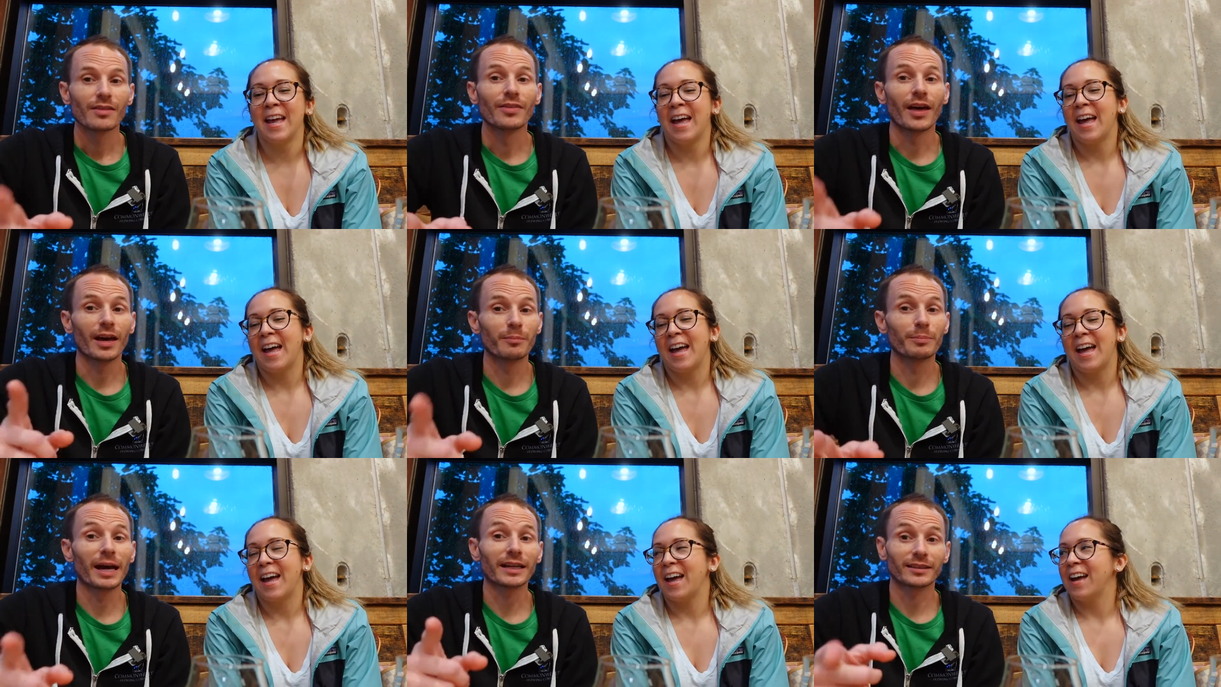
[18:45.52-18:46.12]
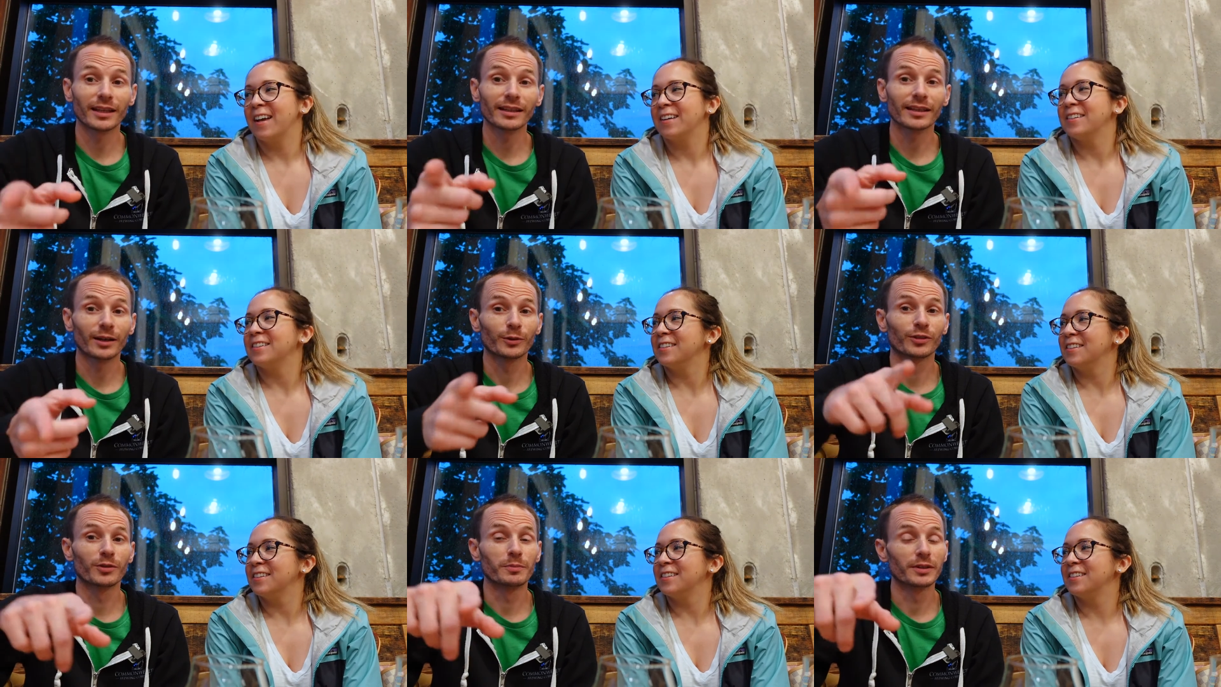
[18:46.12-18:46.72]
Speaker 1: that, back then
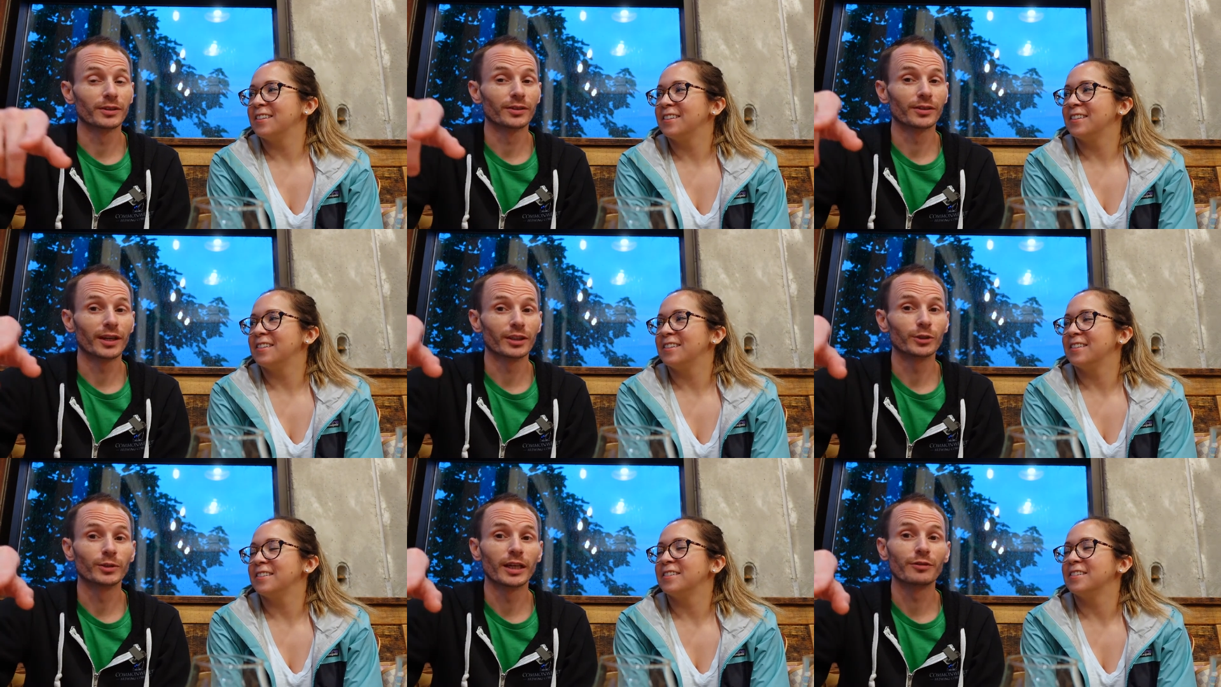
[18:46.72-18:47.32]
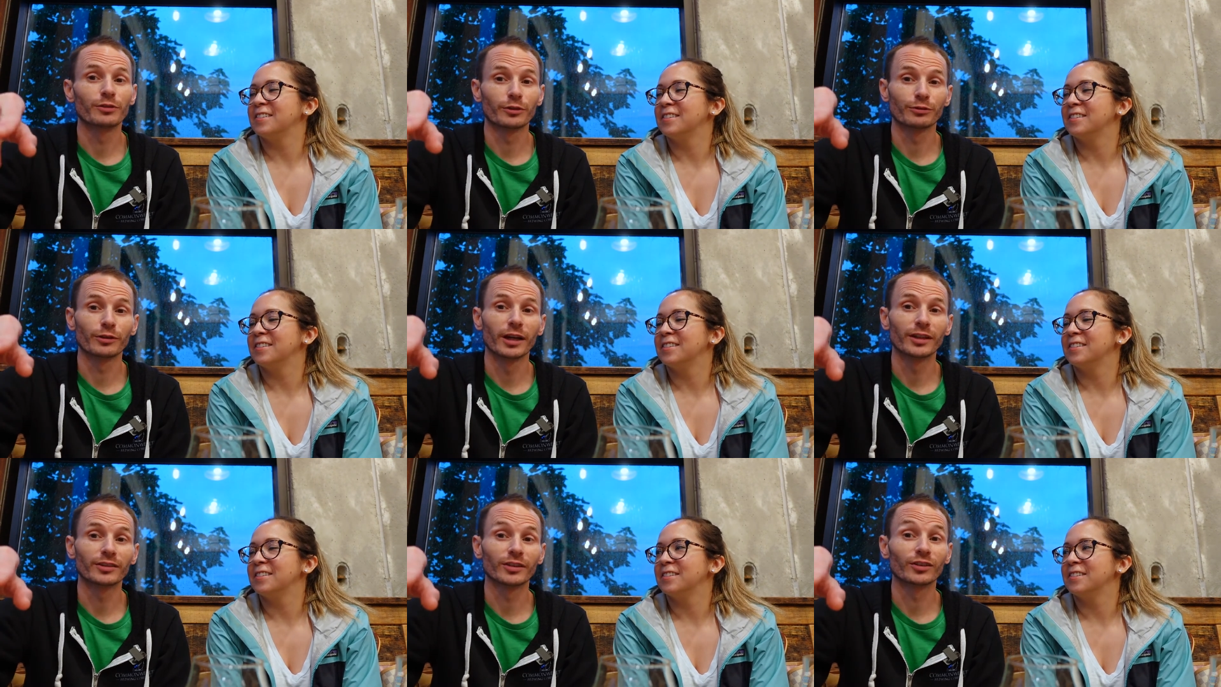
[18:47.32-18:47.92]
that was the beer that you gave your
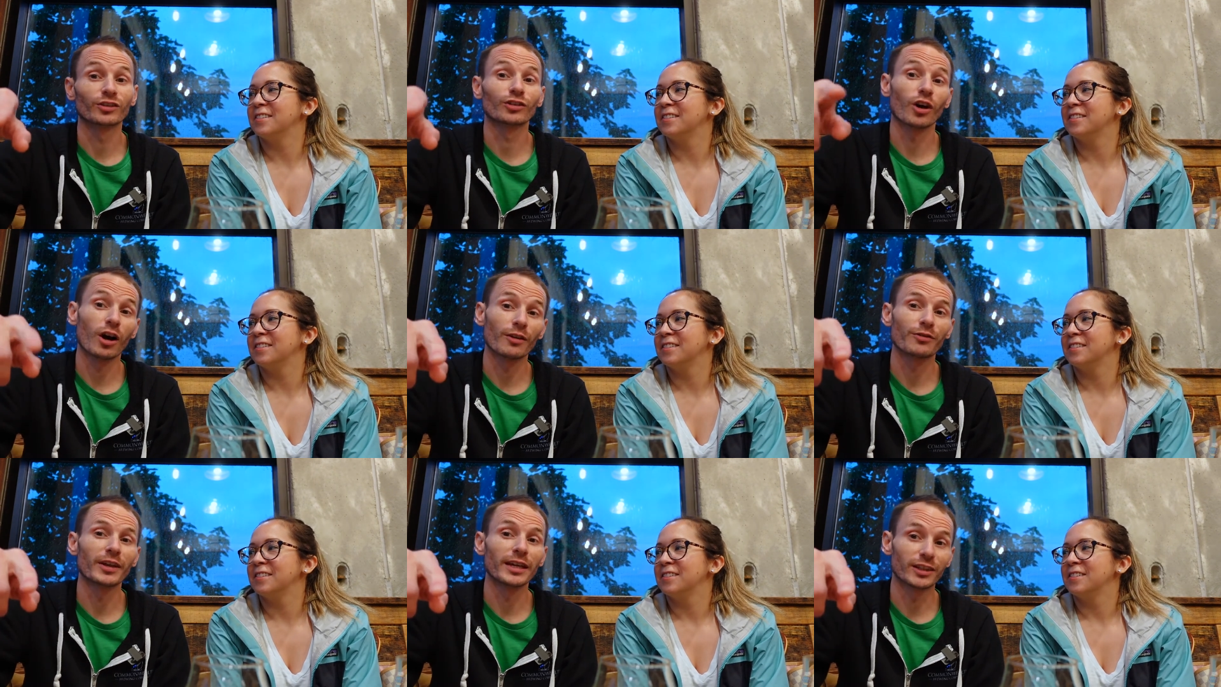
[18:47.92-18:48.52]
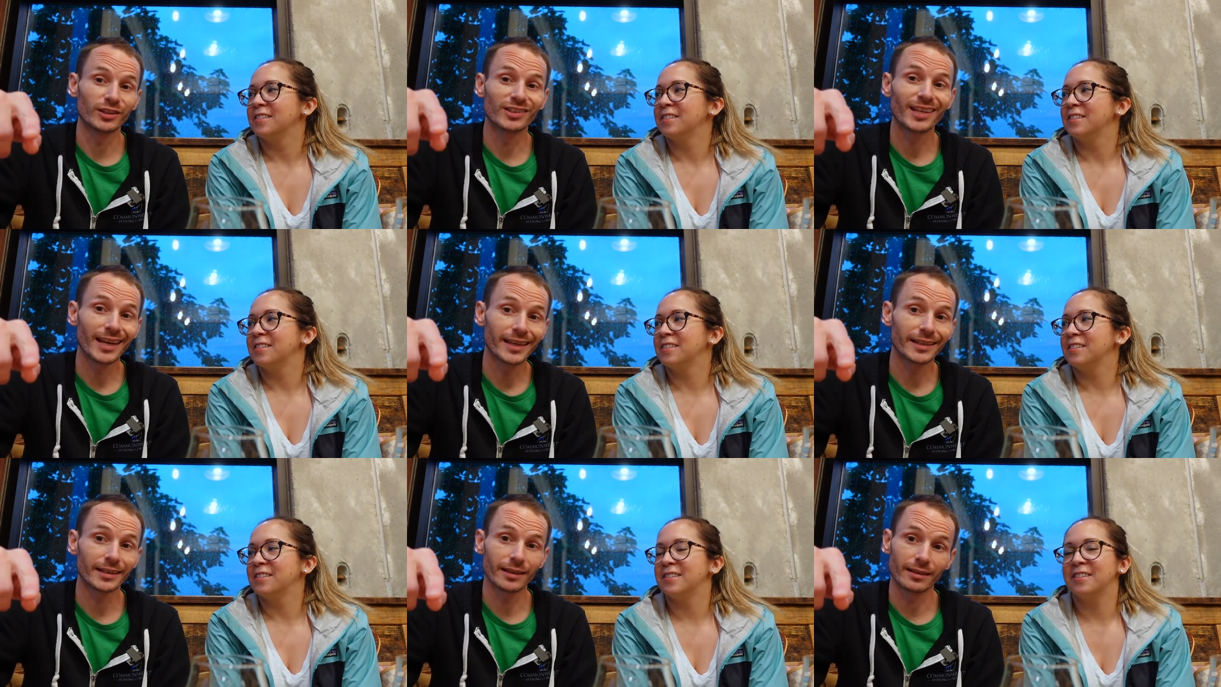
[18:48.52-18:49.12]
friends and saw if they could
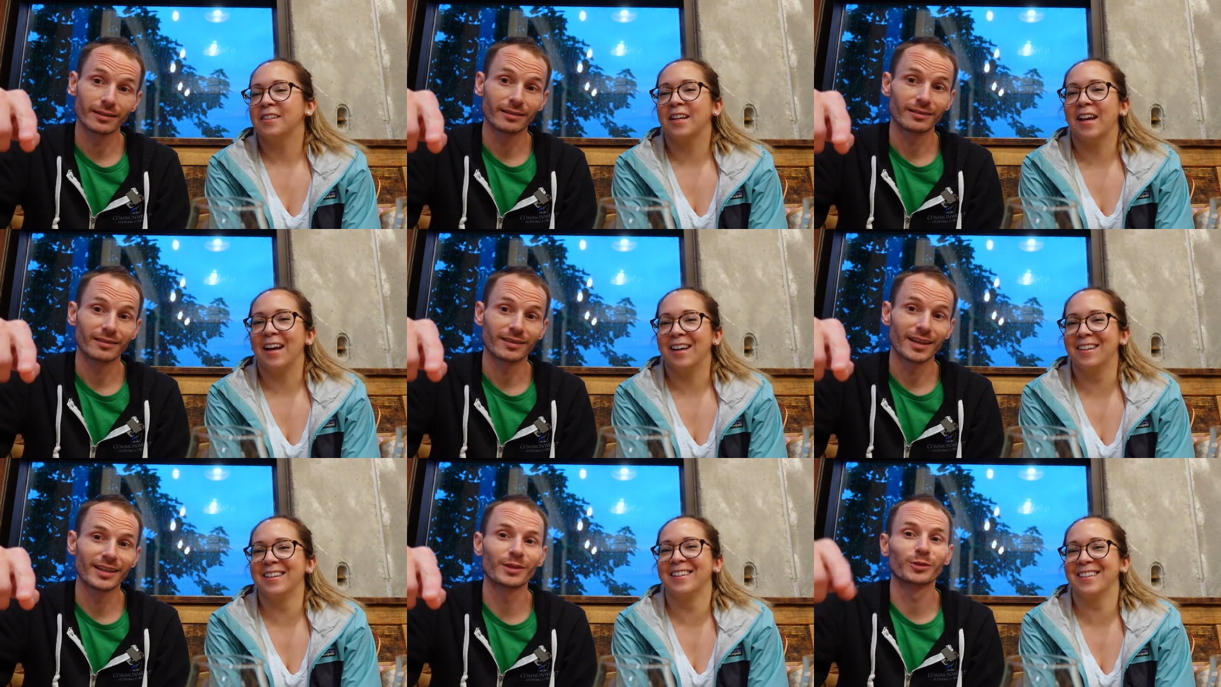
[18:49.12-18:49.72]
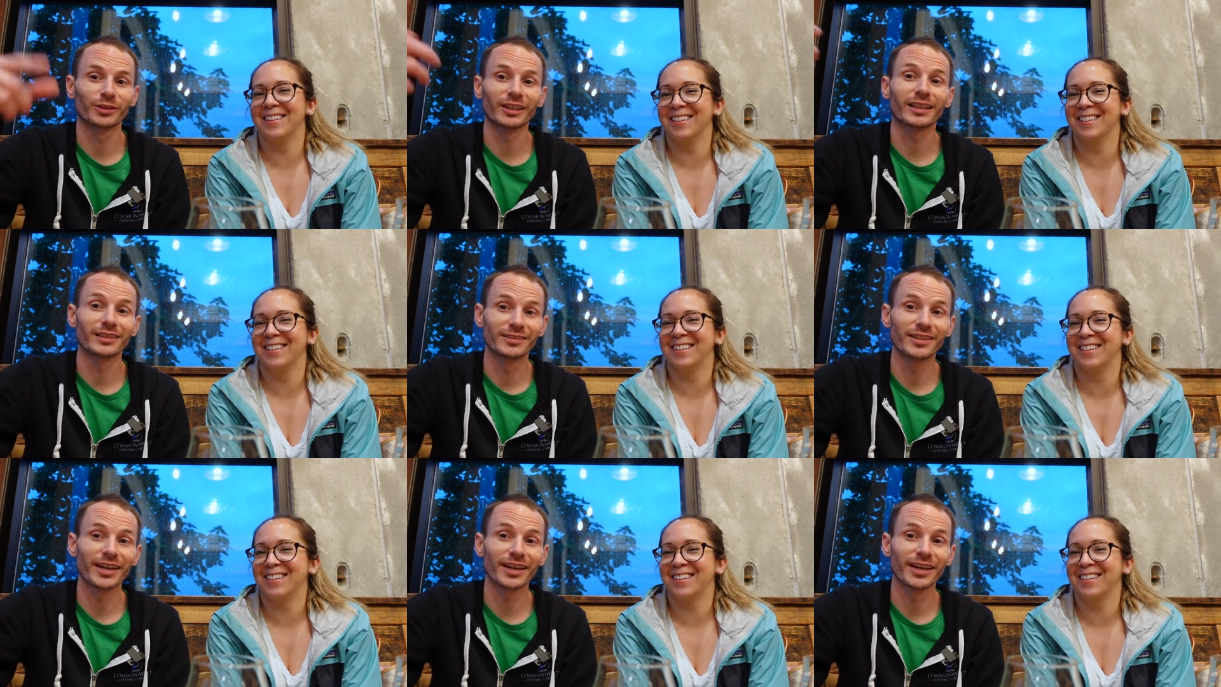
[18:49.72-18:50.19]
take it. Yeah. And it was like a